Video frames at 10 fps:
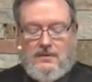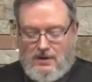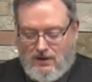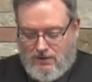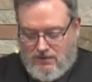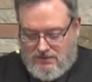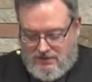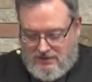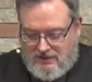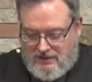Oh,
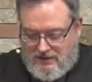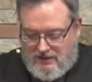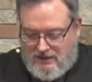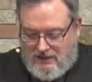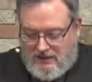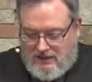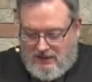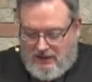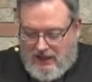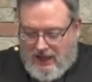
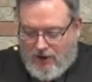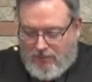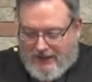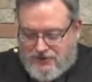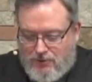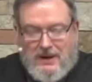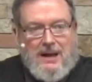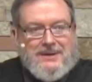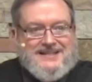I don't know about you, but I'm